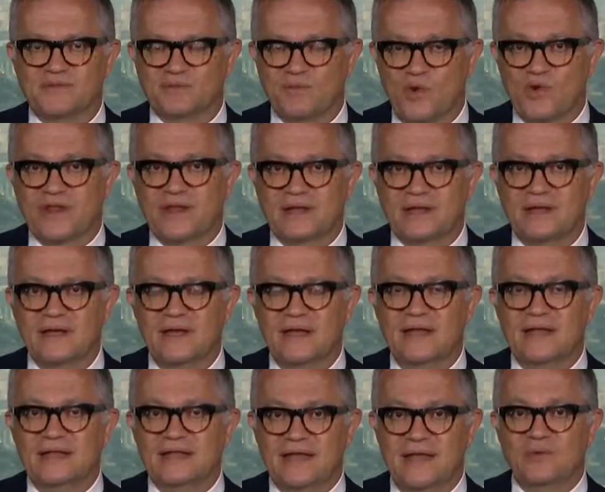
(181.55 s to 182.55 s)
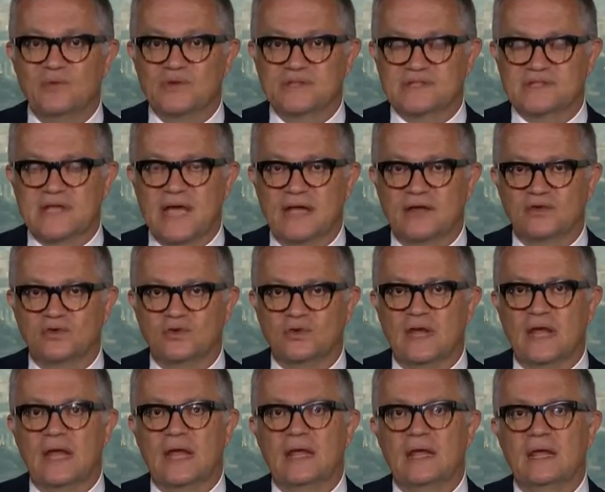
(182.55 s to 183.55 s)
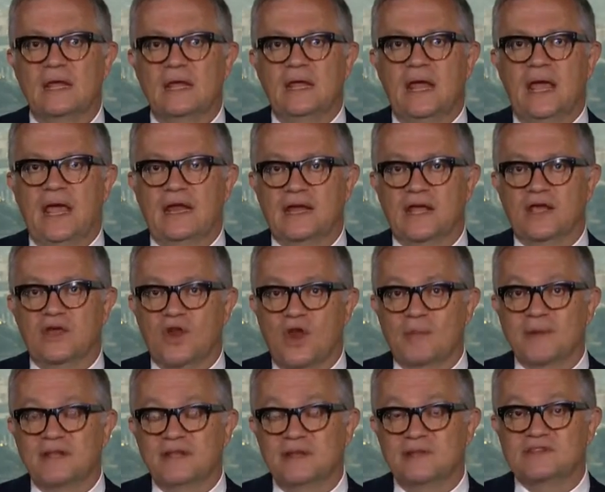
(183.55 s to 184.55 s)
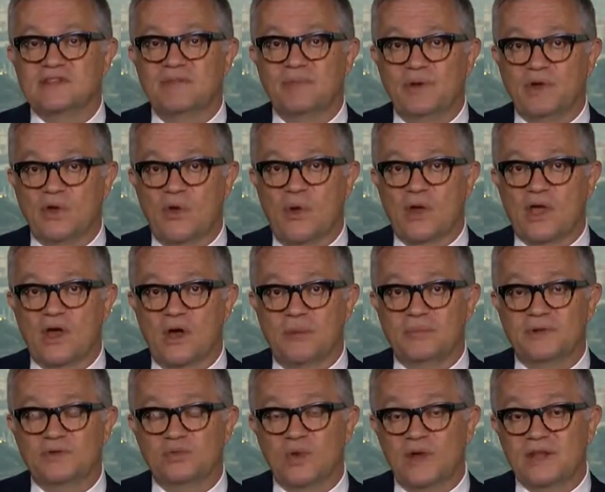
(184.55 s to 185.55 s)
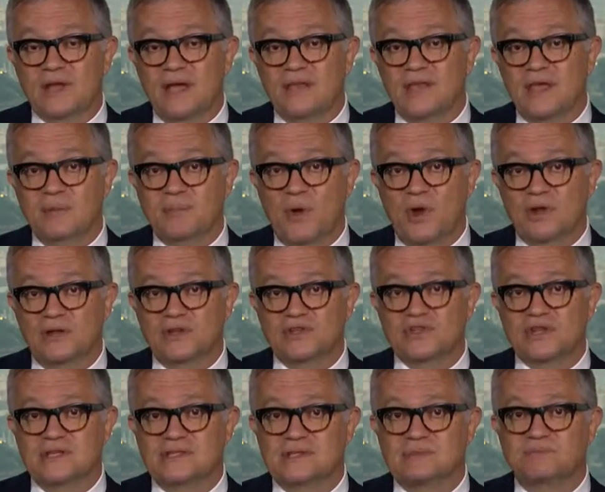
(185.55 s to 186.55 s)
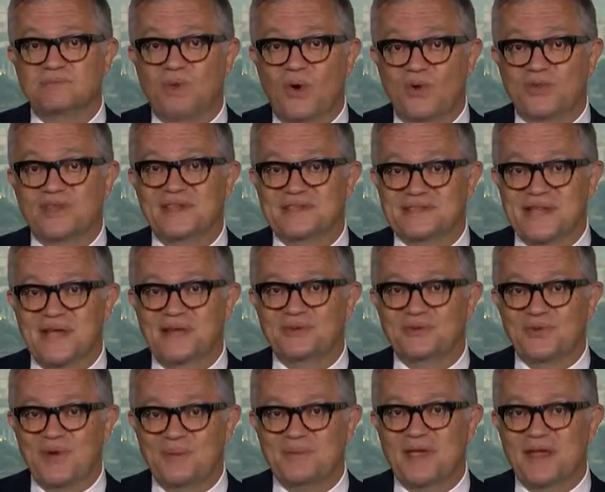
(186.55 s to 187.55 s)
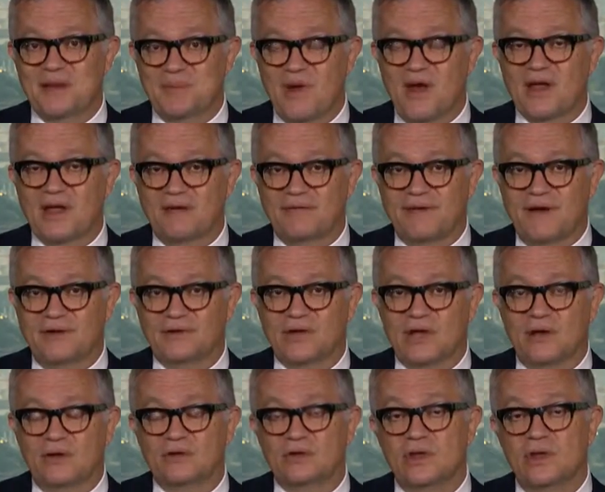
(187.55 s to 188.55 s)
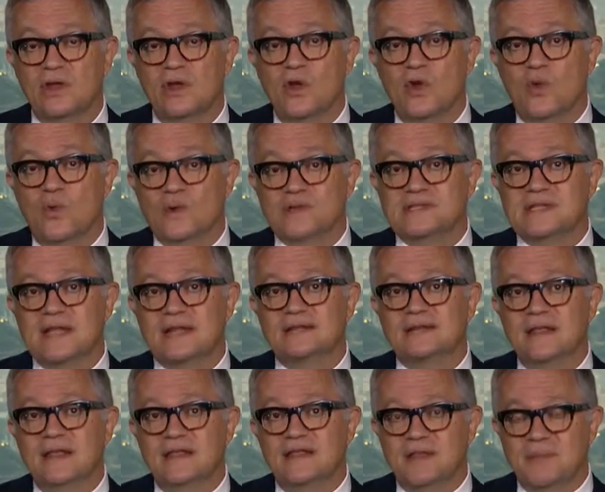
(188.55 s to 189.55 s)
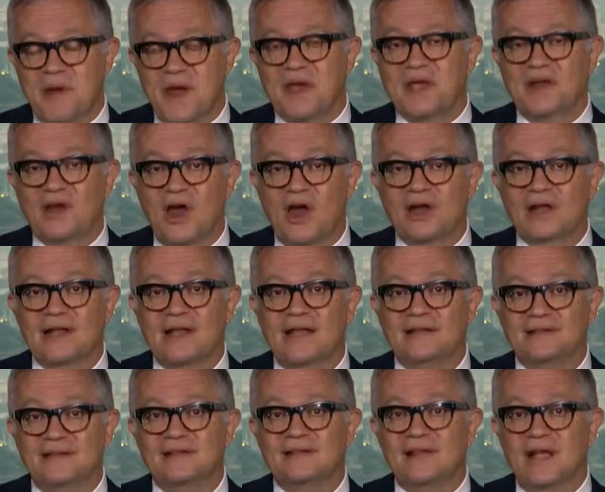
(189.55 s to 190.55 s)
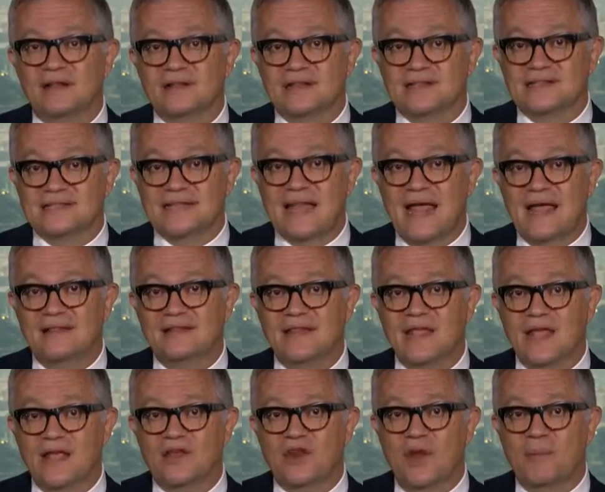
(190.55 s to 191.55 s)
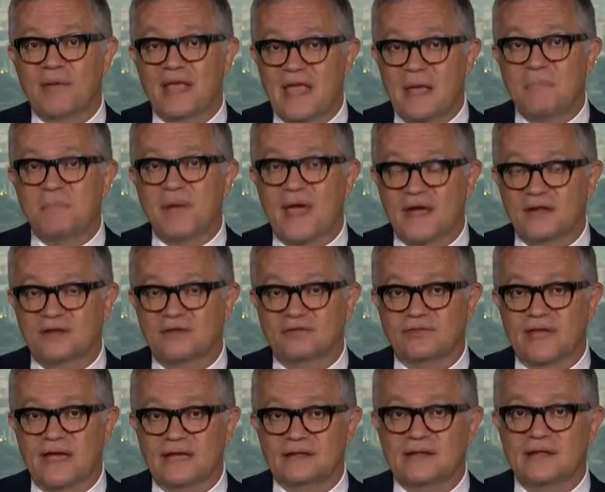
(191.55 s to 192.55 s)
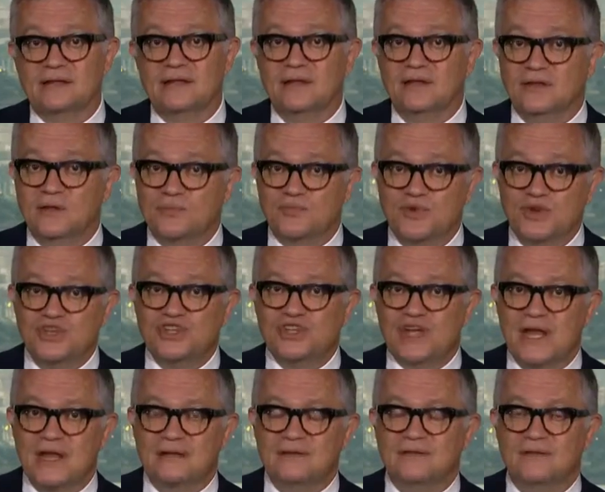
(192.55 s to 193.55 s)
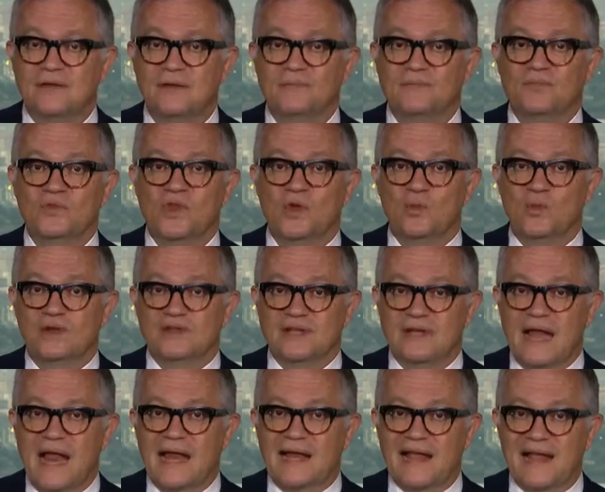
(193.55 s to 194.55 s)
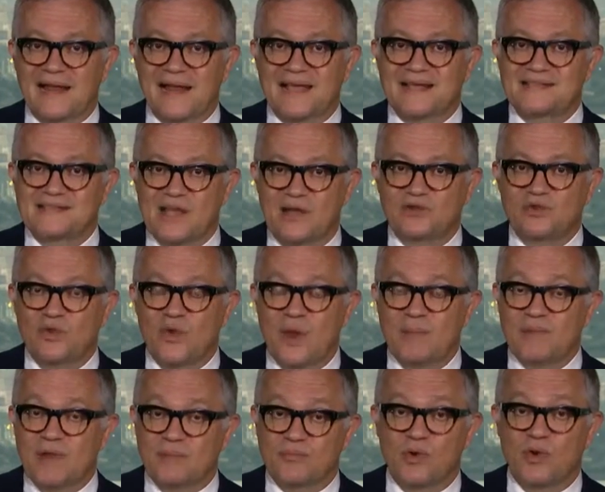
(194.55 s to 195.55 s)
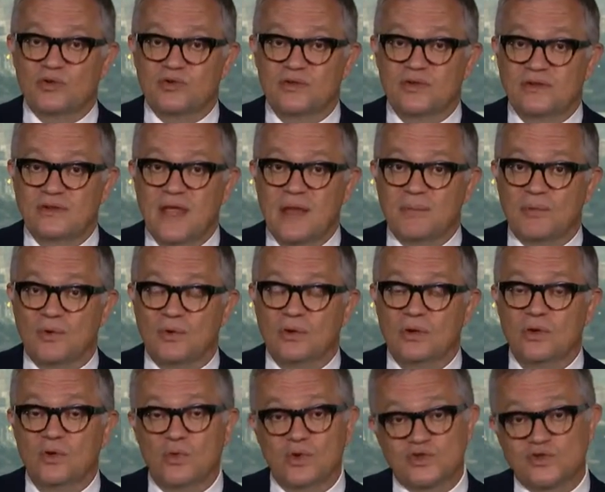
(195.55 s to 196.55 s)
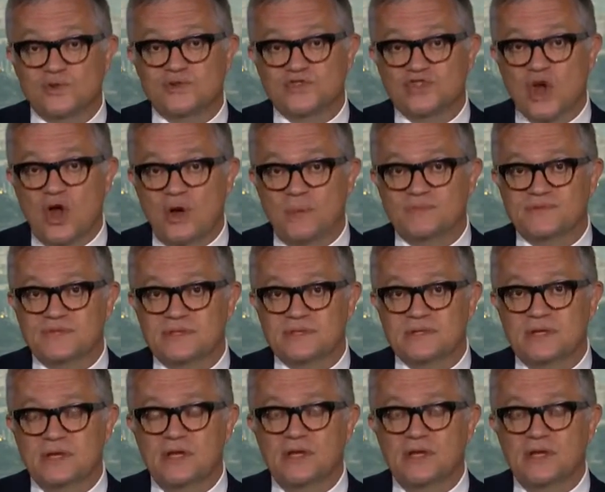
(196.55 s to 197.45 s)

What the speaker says: more than was signed today. And economic deals have been going on. But what I think politicians, both in Saudi Arabia and America, found out was that the American heartland didn't understand the economic impact of that and didn't appreciate what an ally like Saudi Arabia brought to the table, which was jobs.